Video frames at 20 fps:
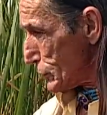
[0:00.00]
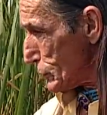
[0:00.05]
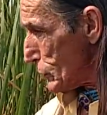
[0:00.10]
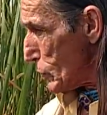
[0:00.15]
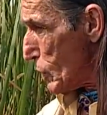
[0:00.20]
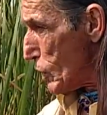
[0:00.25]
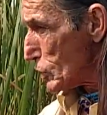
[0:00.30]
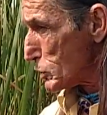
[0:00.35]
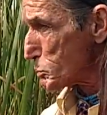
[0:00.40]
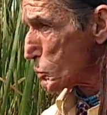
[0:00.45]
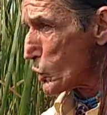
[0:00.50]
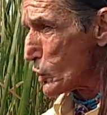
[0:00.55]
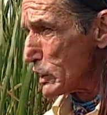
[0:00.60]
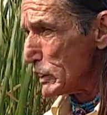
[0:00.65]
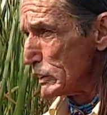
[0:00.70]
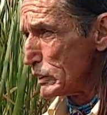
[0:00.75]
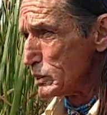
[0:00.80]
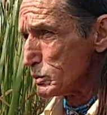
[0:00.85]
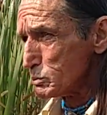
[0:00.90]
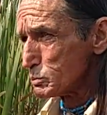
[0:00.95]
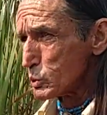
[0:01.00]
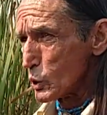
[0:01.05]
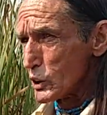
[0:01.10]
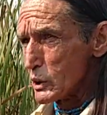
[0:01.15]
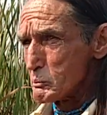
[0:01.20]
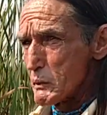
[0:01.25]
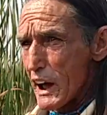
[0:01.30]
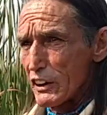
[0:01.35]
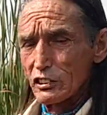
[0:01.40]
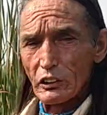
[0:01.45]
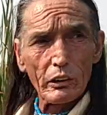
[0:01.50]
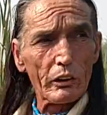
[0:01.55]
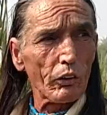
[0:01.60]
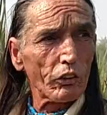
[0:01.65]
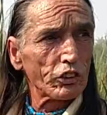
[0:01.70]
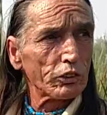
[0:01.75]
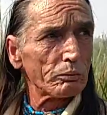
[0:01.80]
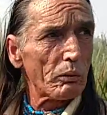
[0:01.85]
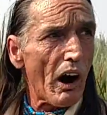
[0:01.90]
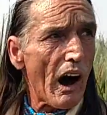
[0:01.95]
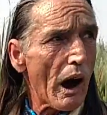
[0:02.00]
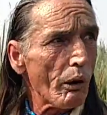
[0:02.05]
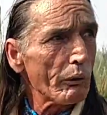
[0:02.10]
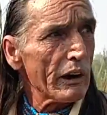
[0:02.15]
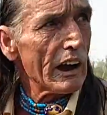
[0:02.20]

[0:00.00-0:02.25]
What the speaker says: So it's pretty amazing little spot.